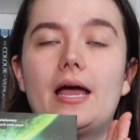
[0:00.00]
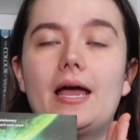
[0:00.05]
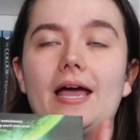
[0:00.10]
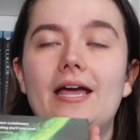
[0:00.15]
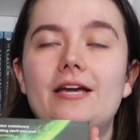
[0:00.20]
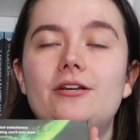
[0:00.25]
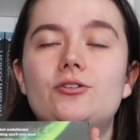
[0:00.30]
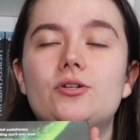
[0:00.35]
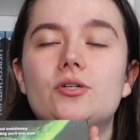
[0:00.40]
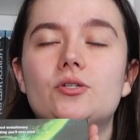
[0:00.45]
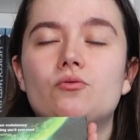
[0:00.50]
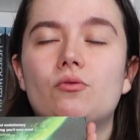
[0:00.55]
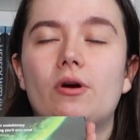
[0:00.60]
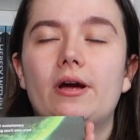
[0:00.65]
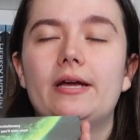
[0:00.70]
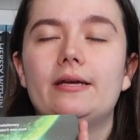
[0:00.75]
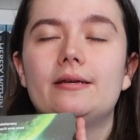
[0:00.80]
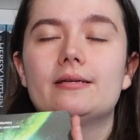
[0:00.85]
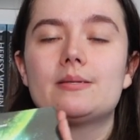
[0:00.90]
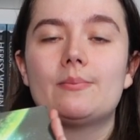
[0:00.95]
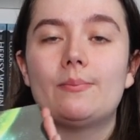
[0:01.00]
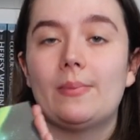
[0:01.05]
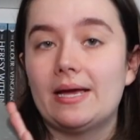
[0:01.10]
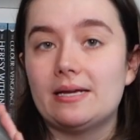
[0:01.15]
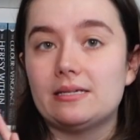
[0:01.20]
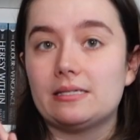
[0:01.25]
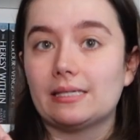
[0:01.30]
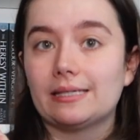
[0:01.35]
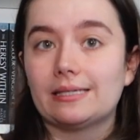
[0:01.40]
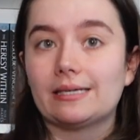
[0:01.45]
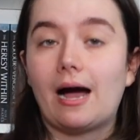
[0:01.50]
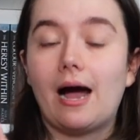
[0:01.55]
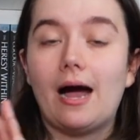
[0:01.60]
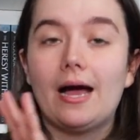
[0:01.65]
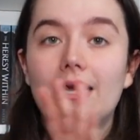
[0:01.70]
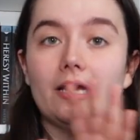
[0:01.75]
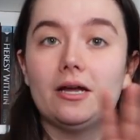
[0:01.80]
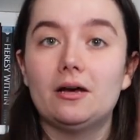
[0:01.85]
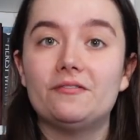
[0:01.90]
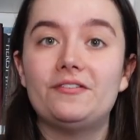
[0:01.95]
Adrian's writing is amazing.
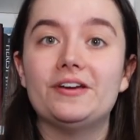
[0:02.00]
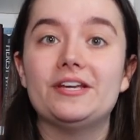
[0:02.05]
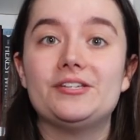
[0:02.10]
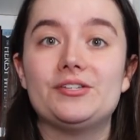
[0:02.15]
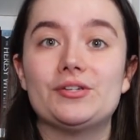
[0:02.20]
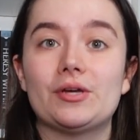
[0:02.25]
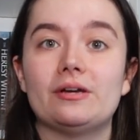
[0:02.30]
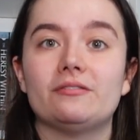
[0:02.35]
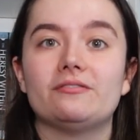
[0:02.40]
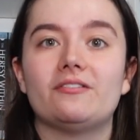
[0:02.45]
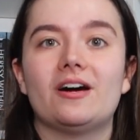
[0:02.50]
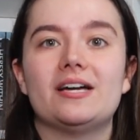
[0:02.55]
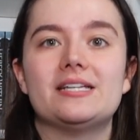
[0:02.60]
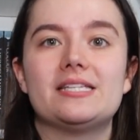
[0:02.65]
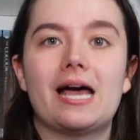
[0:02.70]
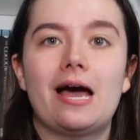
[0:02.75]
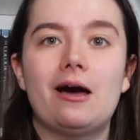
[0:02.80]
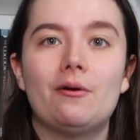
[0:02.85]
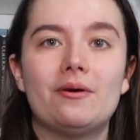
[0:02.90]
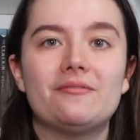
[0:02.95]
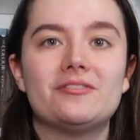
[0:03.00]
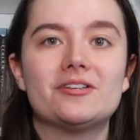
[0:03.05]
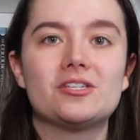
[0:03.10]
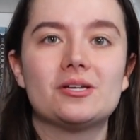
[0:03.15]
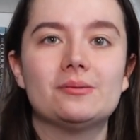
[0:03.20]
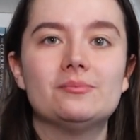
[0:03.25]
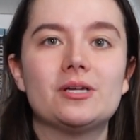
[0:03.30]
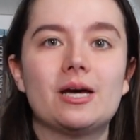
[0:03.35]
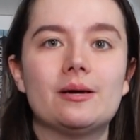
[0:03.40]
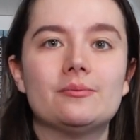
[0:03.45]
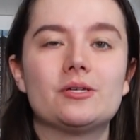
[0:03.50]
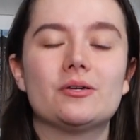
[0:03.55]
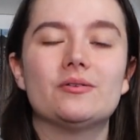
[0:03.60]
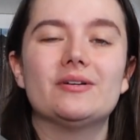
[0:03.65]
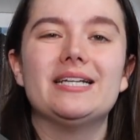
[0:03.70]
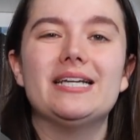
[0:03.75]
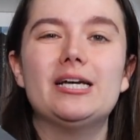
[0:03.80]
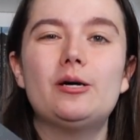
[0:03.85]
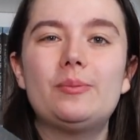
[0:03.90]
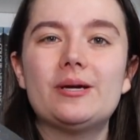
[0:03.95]
I love his sci-fis. However, sometimes they're a
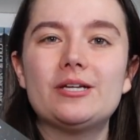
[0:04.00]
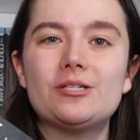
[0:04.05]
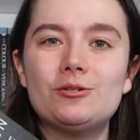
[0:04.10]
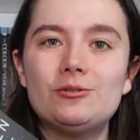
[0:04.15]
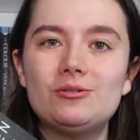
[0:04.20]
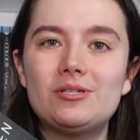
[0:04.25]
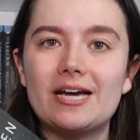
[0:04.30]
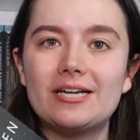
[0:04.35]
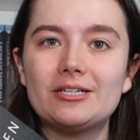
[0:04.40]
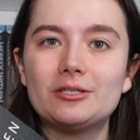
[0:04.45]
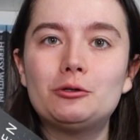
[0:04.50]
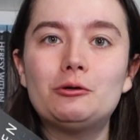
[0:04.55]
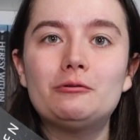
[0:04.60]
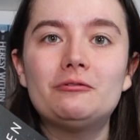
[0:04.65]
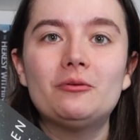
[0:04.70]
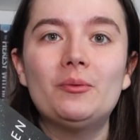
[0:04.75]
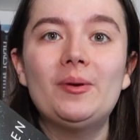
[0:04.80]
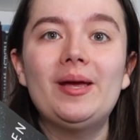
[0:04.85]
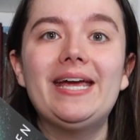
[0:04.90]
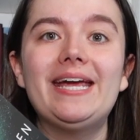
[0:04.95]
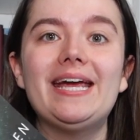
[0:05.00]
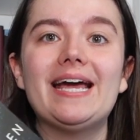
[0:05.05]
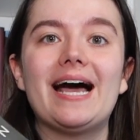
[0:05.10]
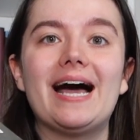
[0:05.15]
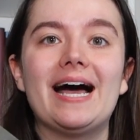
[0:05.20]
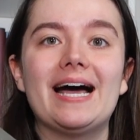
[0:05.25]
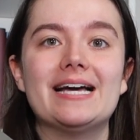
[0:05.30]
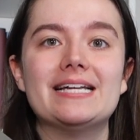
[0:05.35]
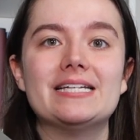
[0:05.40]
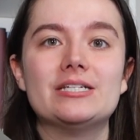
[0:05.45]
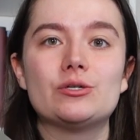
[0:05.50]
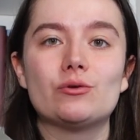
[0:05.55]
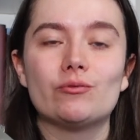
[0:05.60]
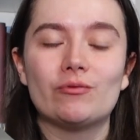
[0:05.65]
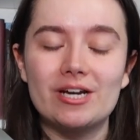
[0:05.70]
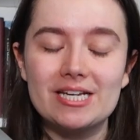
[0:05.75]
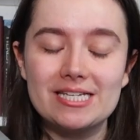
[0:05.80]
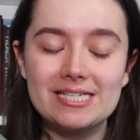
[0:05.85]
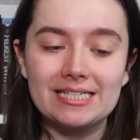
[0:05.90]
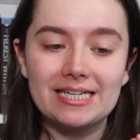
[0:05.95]
little bit too technical for me and
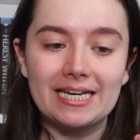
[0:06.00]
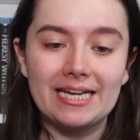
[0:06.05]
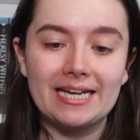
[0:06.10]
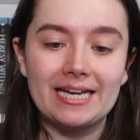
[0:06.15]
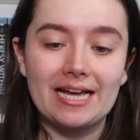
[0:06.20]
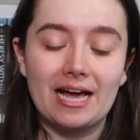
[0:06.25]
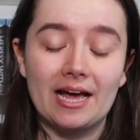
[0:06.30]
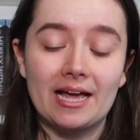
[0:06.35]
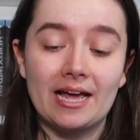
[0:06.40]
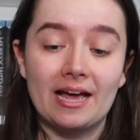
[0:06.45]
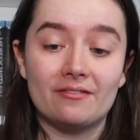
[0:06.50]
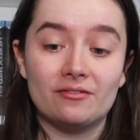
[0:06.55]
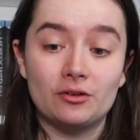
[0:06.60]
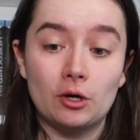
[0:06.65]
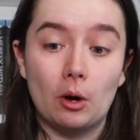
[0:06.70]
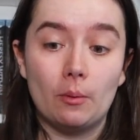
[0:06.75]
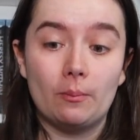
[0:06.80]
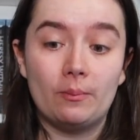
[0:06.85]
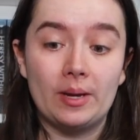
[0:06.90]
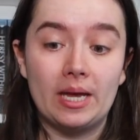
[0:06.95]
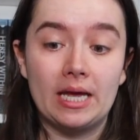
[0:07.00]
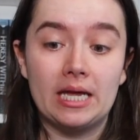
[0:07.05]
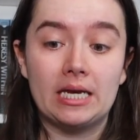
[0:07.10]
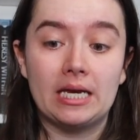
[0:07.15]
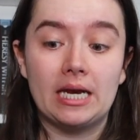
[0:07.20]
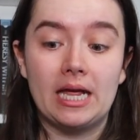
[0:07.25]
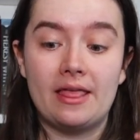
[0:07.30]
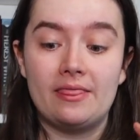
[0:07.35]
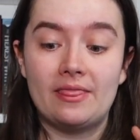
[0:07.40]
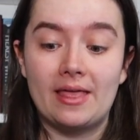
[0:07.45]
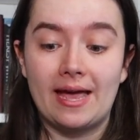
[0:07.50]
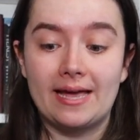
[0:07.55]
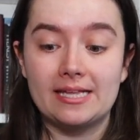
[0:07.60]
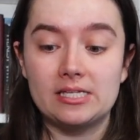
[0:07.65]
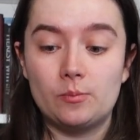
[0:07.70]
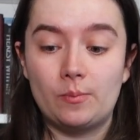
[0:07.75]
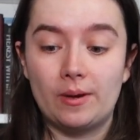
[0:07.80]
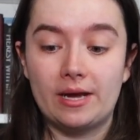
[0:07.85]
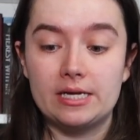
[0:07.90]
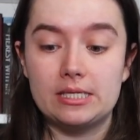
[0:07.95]
recently I have not been in the
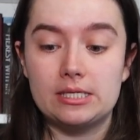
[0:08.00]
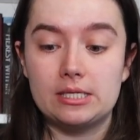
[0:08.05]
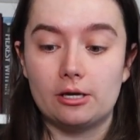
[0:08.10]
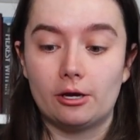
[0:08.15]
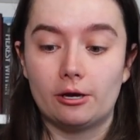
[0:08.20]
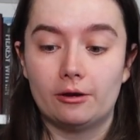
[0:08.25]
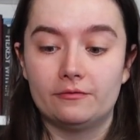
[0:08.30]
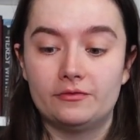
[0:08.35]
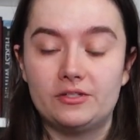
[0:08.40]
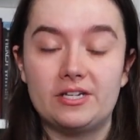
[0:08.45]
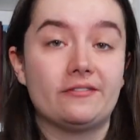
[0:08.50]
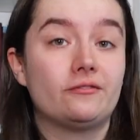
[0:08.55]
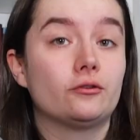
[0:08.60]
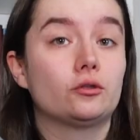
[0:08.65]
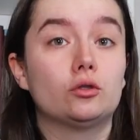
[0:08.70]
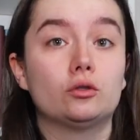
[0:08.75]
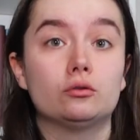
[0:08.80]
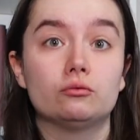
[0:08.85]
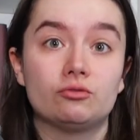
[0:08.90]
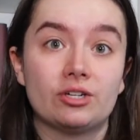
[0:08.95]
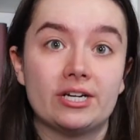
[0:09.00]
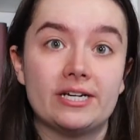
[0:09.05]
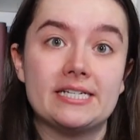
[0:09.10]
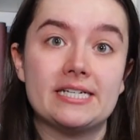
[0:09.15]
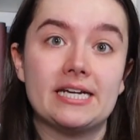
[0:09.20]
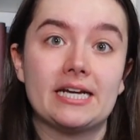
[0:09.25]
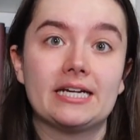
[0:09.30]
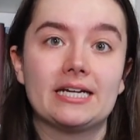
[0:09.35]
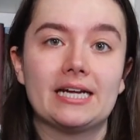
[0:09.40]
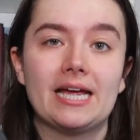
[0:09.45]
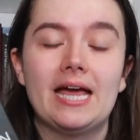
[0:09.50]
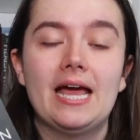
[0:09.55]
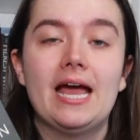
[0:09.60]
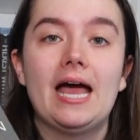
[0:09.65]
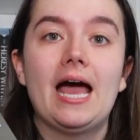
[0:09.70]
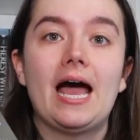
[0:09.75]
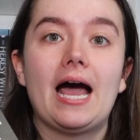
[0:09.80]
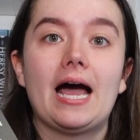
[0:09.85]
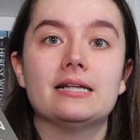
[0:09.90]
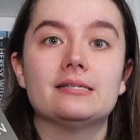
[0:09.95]
headspace of difficult reading
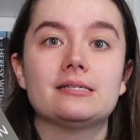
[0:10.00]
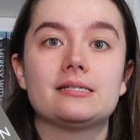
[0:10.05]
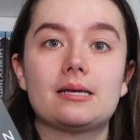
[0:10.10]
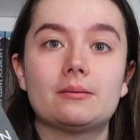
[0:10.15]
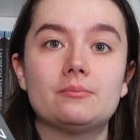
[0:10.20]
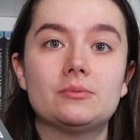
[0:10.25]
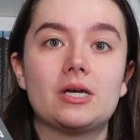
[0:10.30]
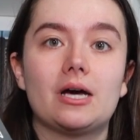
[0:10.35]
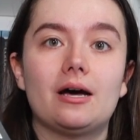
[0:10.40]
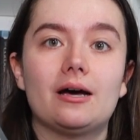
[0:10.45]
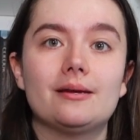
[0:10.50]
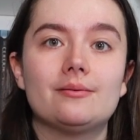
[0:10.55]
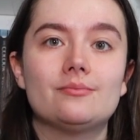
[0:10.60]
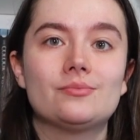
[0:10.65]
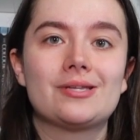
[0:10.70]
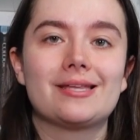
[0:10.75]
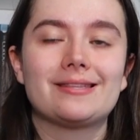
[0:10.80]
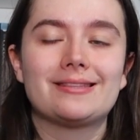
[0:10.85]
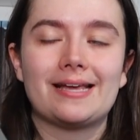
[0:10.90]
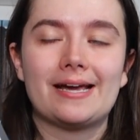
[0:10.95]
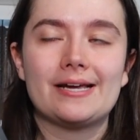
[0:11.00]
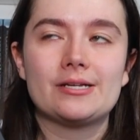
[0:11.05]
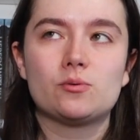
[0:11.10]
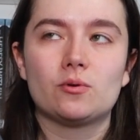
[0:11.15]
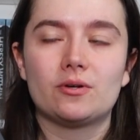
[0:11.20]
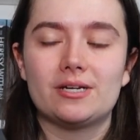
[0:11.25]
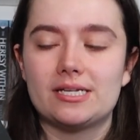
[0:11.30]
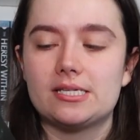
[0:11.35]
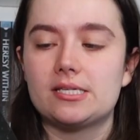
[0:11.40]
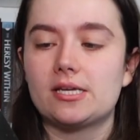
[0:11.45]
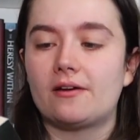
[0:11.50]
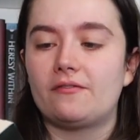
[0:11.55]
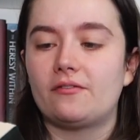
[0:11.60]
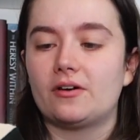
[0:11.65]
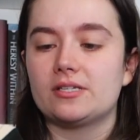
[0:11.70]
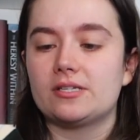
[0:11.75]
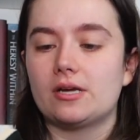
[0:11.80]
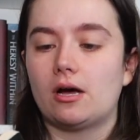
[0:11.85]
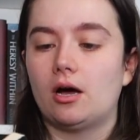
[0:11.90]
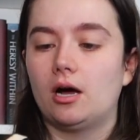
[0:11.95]
and sometimes that is what his
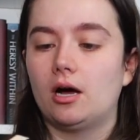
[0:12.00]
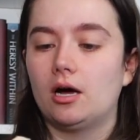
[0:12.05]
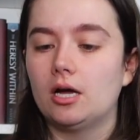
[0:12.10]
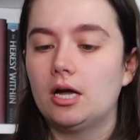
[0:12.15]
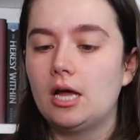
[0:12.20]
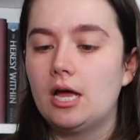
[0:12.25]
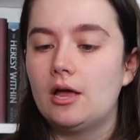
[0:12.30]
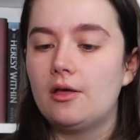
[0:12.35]
sci-fis are.